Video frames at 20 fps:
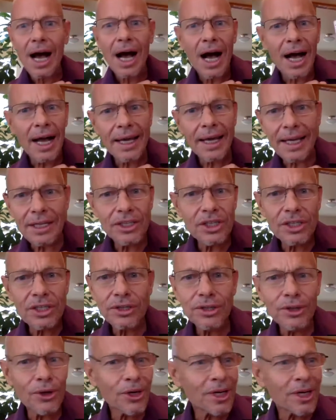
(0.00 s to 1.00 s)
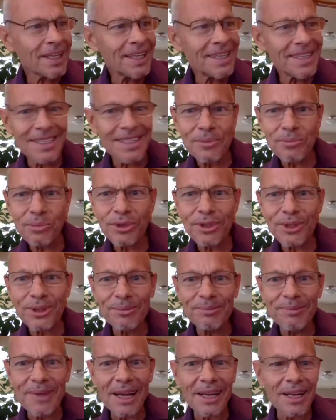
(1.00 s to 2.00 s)
I can just look at this simple little
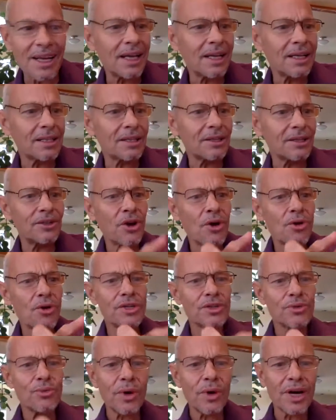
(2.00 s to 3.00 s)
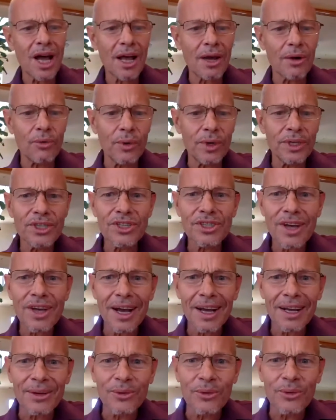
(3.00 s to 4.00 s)
net and notice what I which
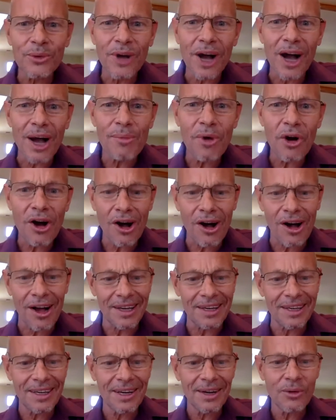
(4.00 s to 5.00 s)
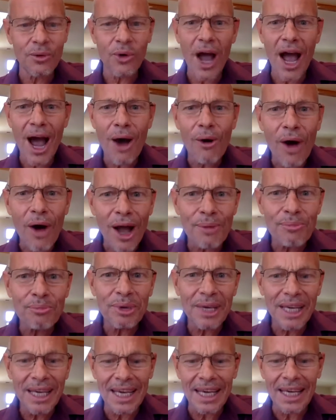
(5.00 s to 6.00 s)
side I'm on, how I'm
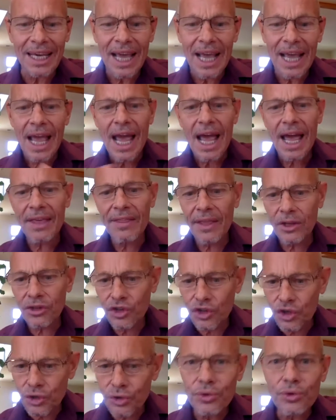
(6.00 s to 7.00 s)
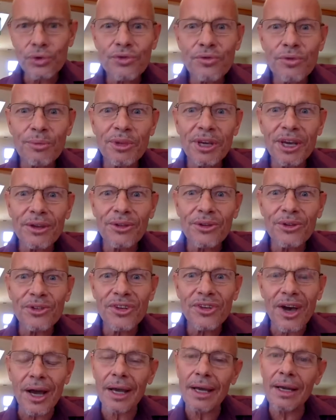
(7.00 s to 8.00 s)
being, and then choose from the other
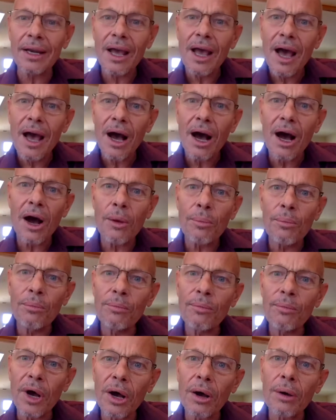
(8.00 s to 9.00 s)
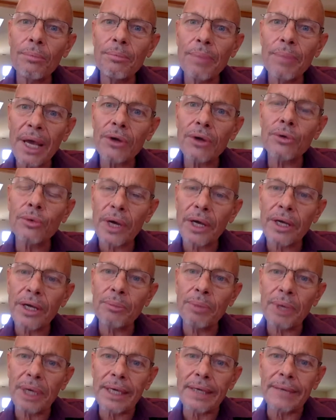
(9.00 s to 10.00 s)
side um, a better way to
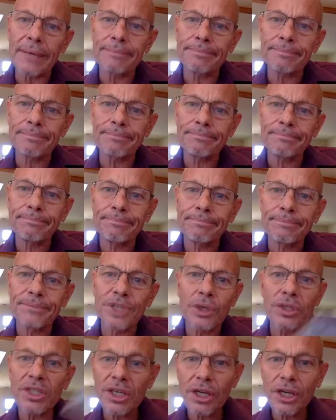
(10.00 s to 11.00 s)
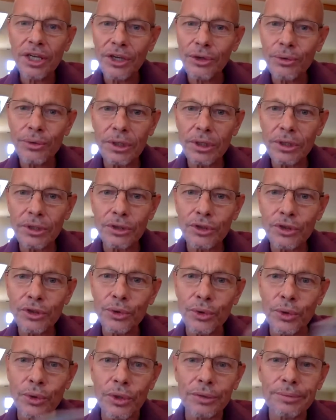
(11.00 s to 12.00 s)
be. So it's a cute little
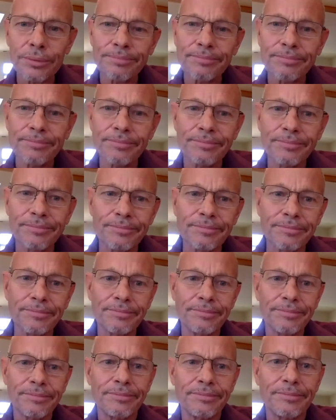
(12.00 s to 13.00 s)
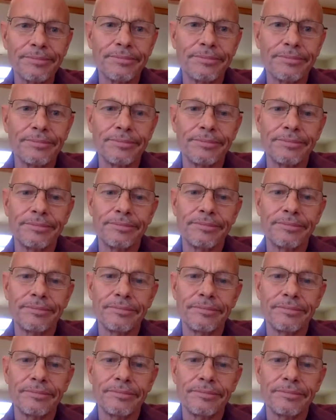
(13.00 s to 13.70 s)
tool. Yeah. Yeah.